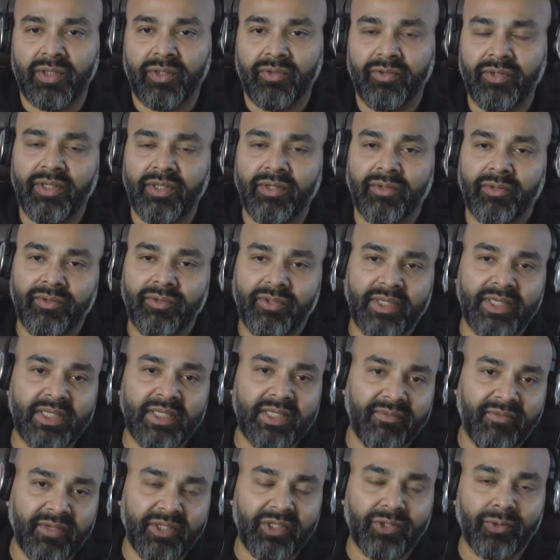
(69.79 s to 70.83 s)
on the
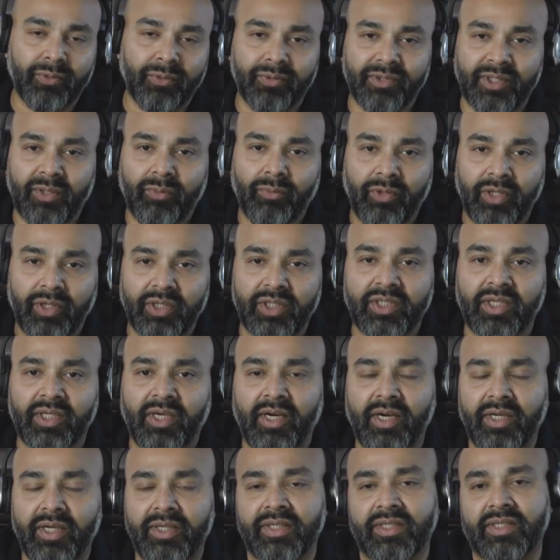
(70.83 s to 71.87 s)
individuals that worked
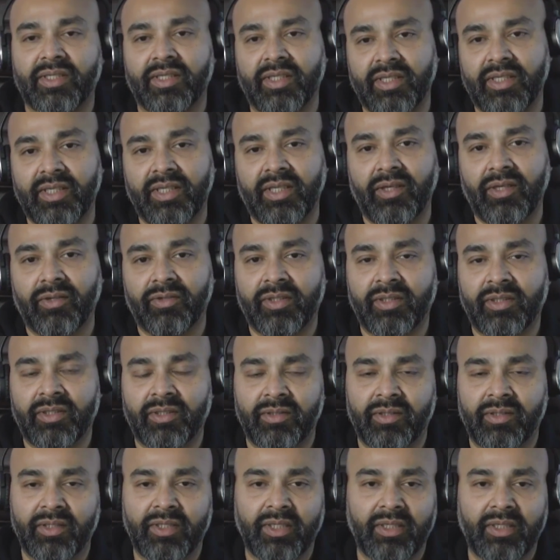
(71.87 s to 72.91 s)
tirelessly,
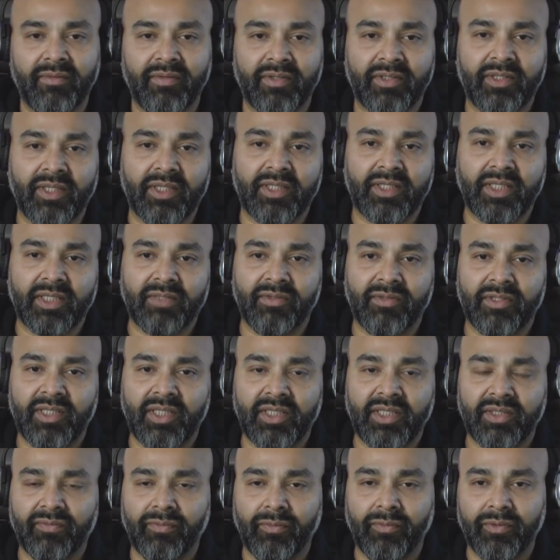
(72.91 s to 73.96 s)
to deliver success for
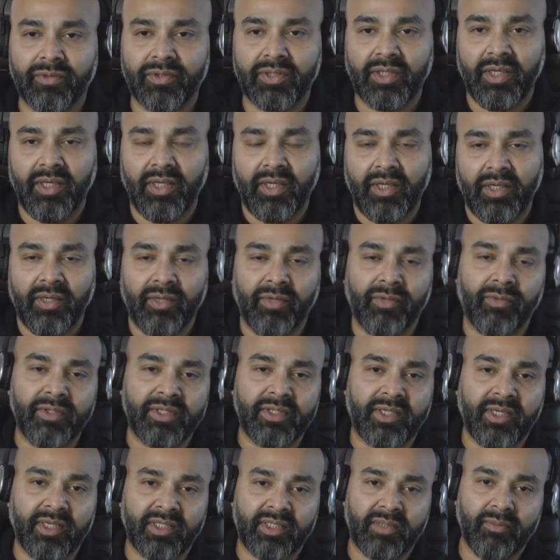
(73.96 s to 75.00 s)
Salesforce and for
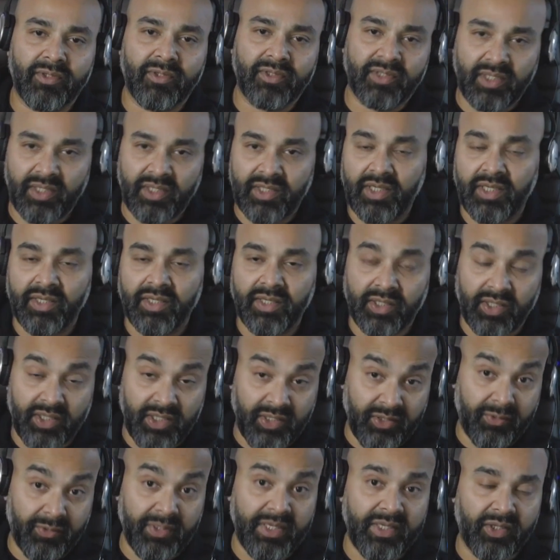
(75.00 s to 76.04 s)
its customers
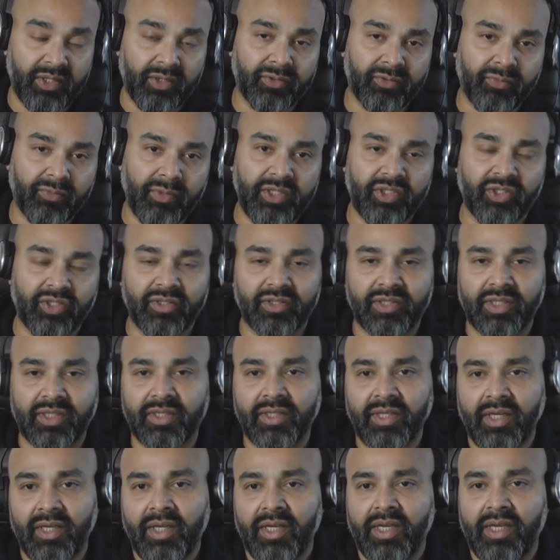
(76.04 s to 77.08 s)
in those regions.
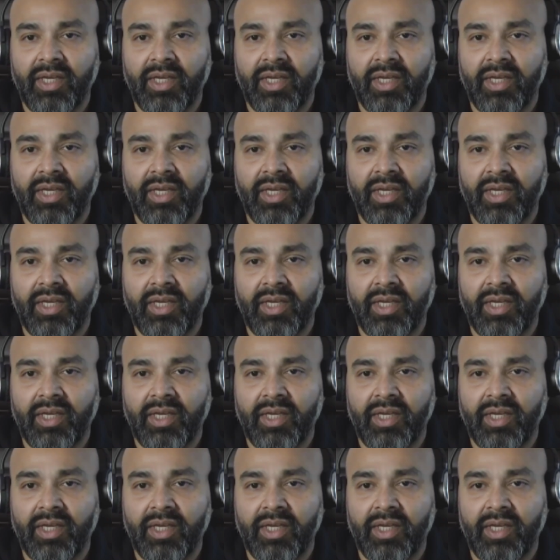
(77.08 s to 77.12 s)
And